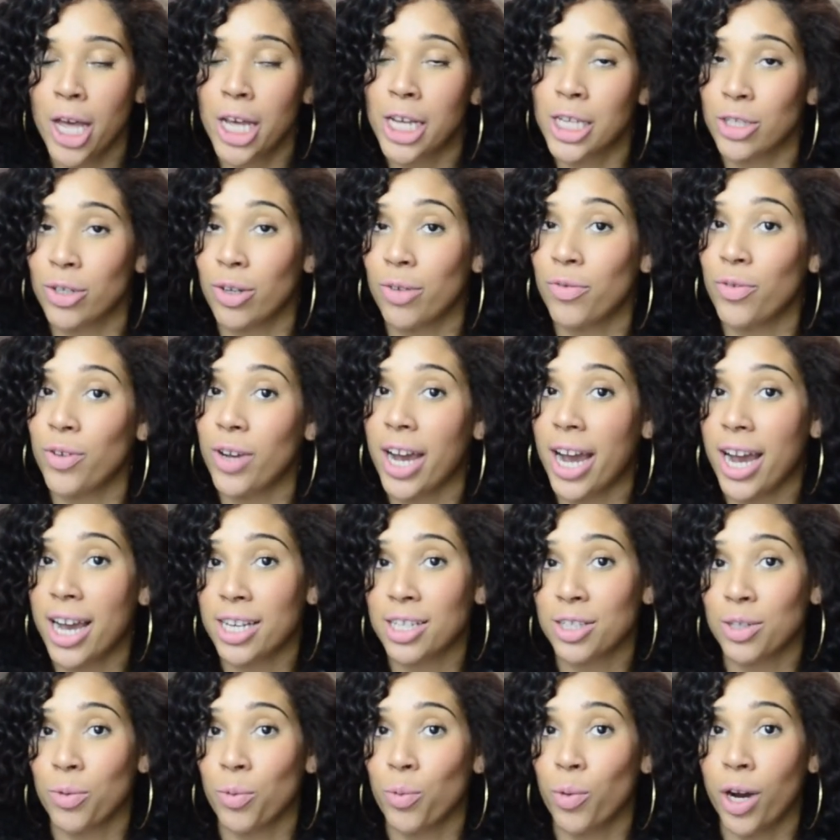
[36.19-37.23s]
So if you
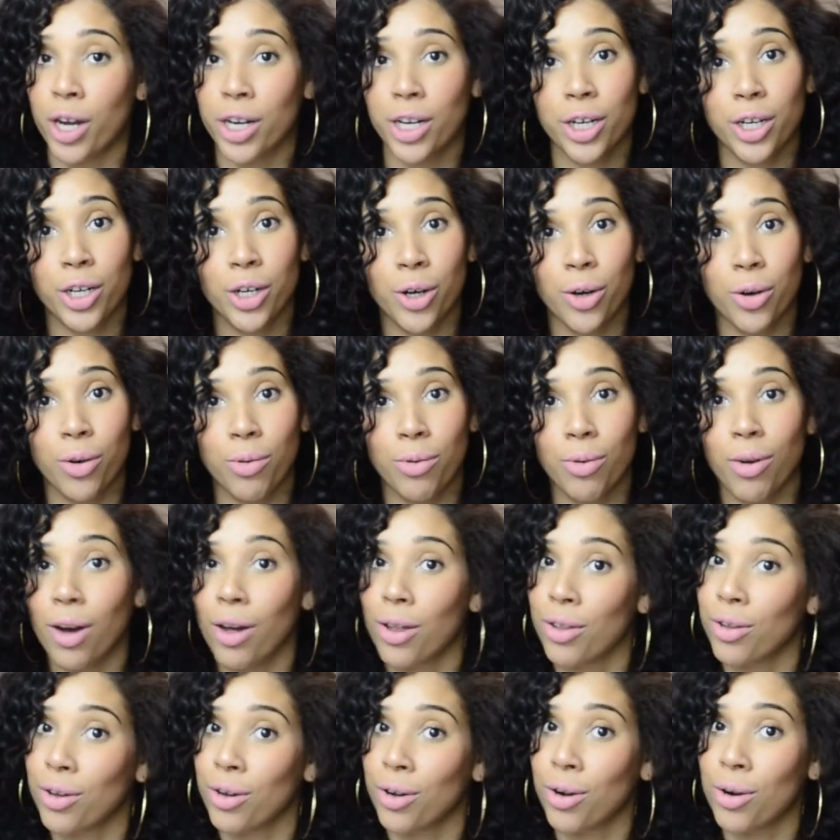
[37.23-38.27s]
guys want to know
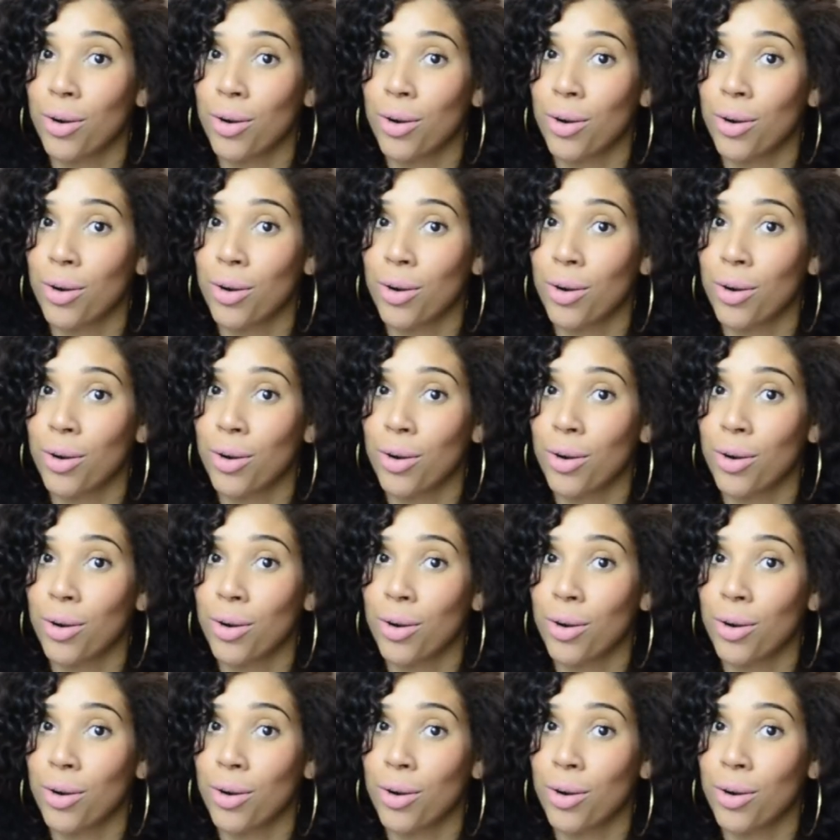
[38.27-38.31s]
all the